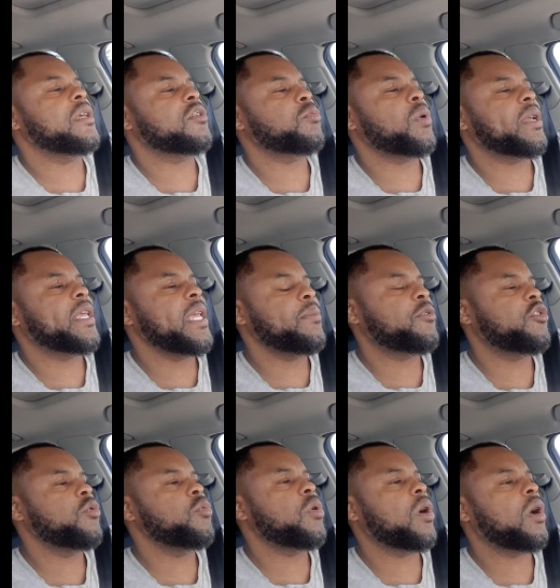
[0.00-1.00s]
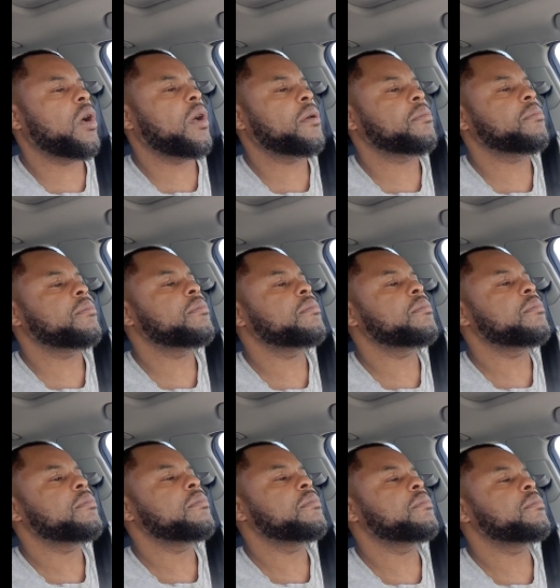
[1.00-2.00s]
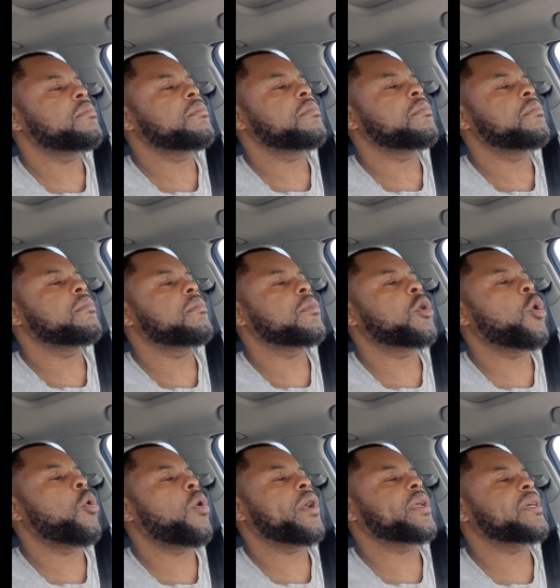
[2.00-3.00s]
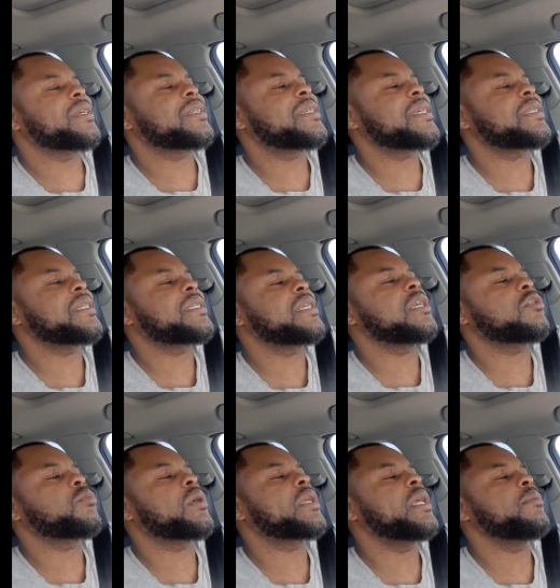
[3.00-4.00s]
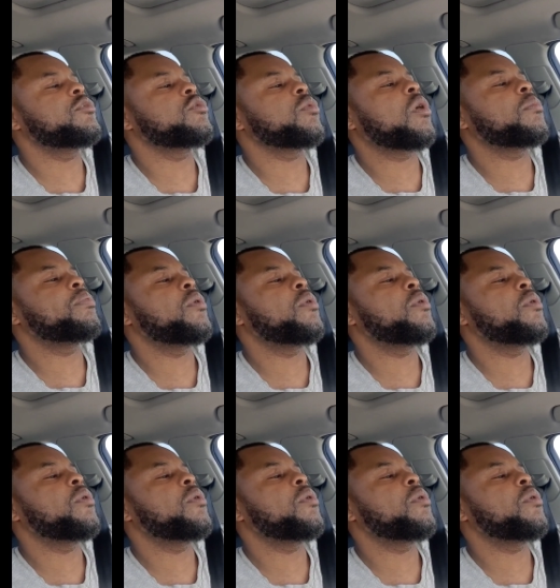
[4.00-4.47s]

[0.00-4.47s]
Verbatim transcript: is what keeps you um, going. Consistency is what keeps you on